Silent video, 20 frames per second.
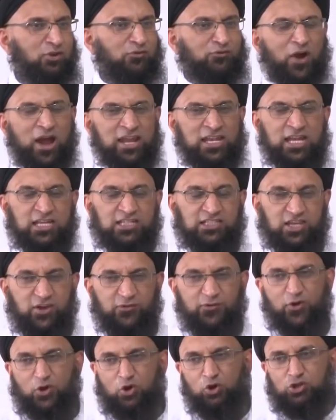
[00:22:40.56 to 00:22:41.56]
You find it
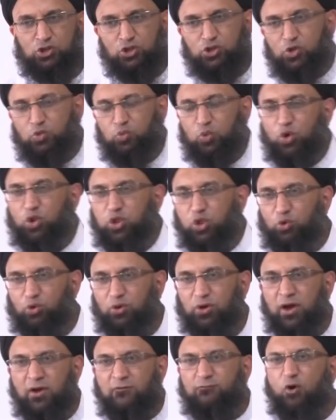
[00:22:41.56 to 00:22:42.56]
difficult to do
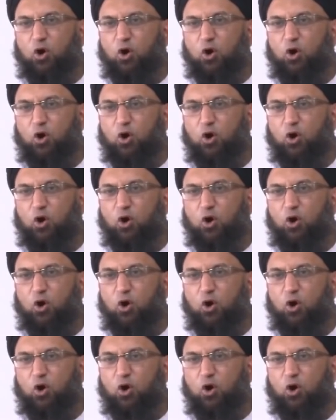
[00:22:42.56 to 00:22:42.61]
wudu